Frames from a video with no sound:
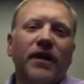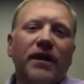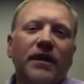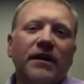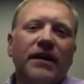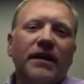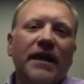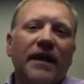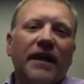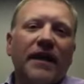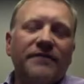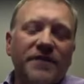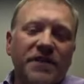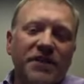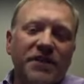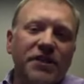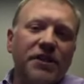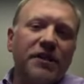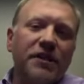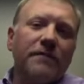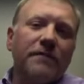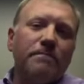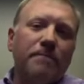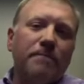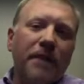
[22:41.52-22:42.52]
Now I've sent
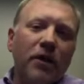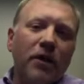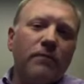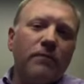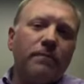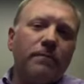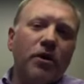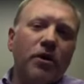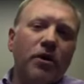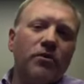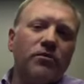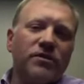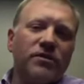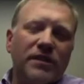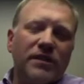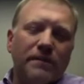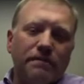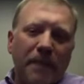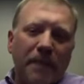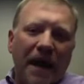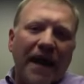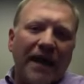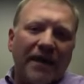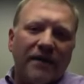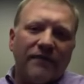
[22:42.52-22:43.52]
you a bare bones, the
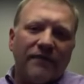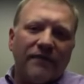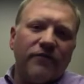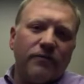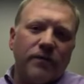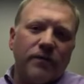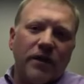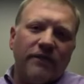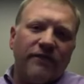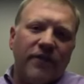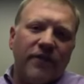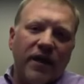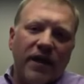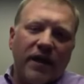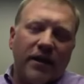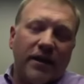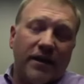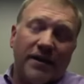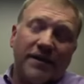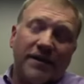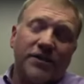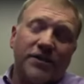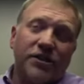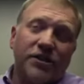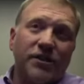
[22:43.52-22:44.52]
back of a, and
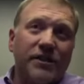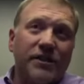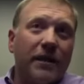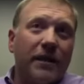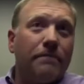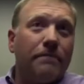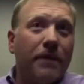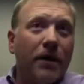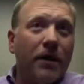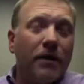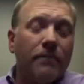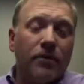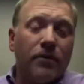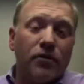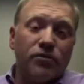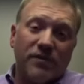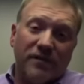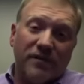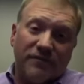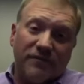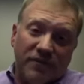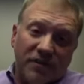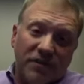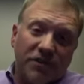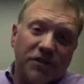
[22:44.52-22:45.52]
I shouldn't say bare bones,
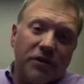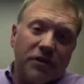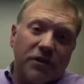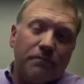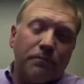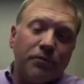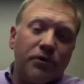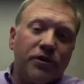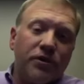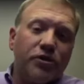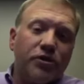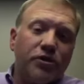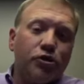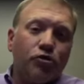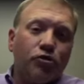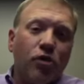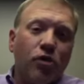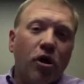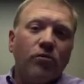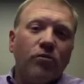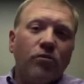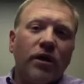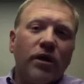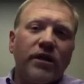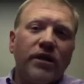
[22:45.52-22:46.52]
I've sent you a pretty
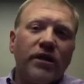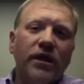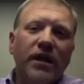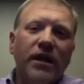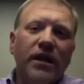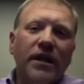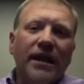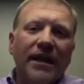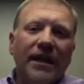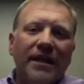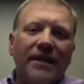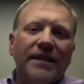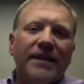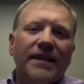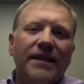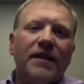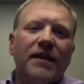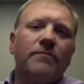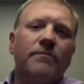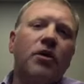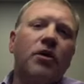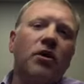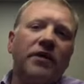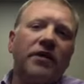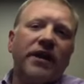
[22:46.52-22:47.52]
strong one in the
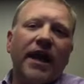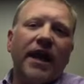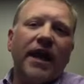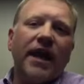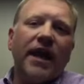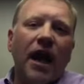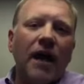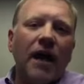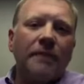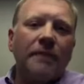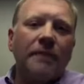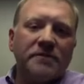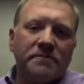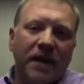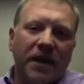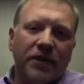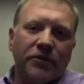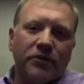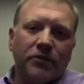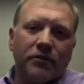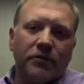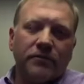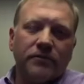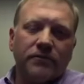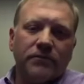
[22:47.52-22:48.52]
MREA Ops
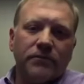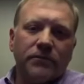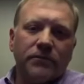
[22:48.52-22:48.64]
manual.